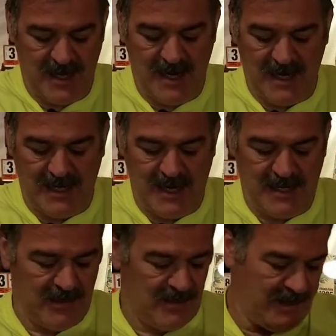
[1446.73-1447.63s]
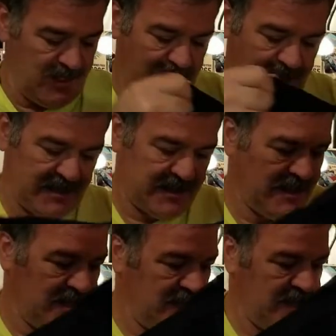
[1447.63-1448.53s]
and then there is
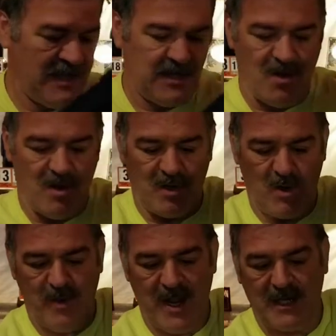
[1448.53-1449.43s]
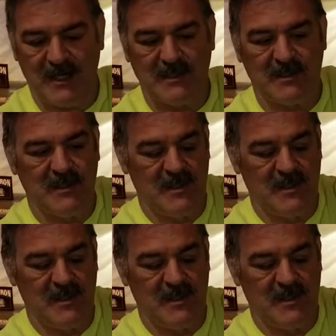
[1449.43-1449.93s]
the cargo pockets